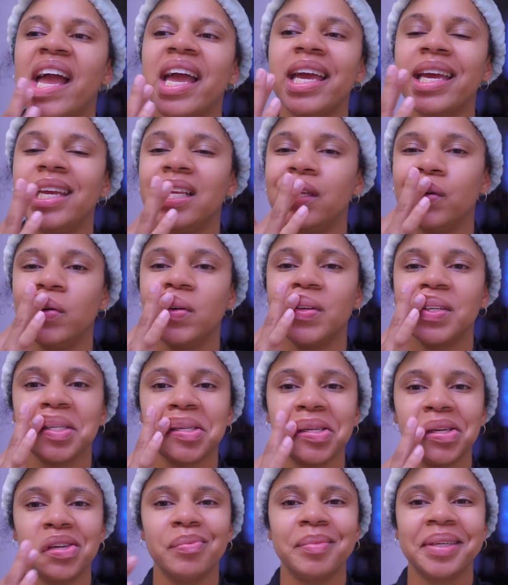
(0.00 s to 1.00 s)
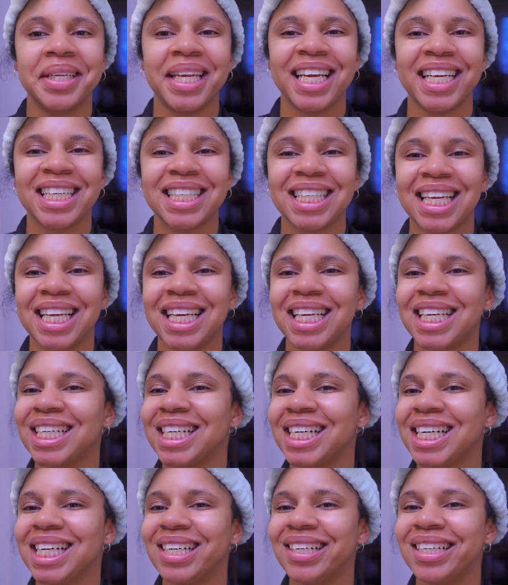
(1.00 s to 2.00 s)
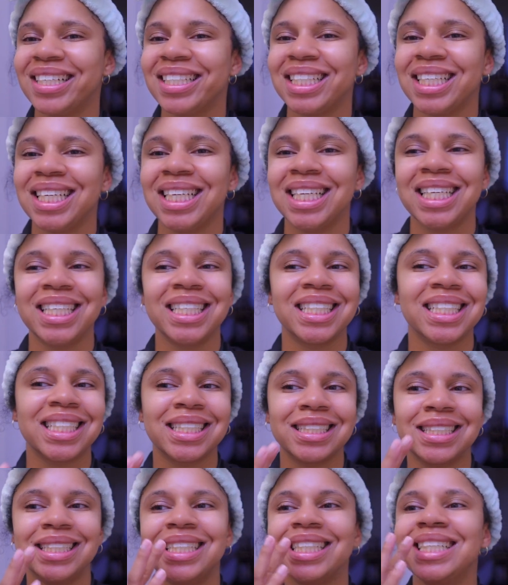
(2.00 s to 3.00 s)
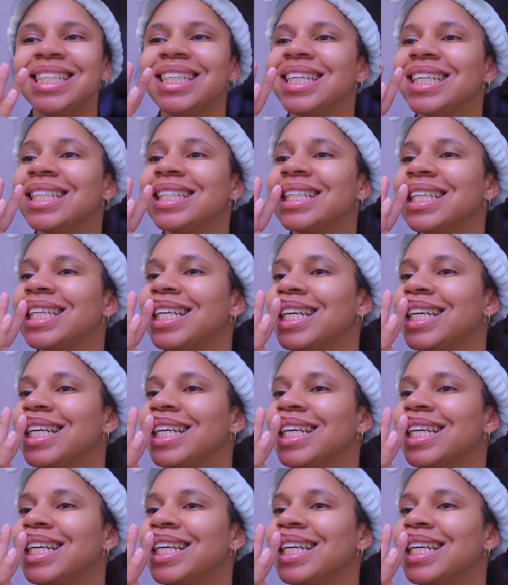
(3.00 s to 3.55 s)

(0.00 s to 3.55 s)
And use Illuminex. Like, my teeth look so good.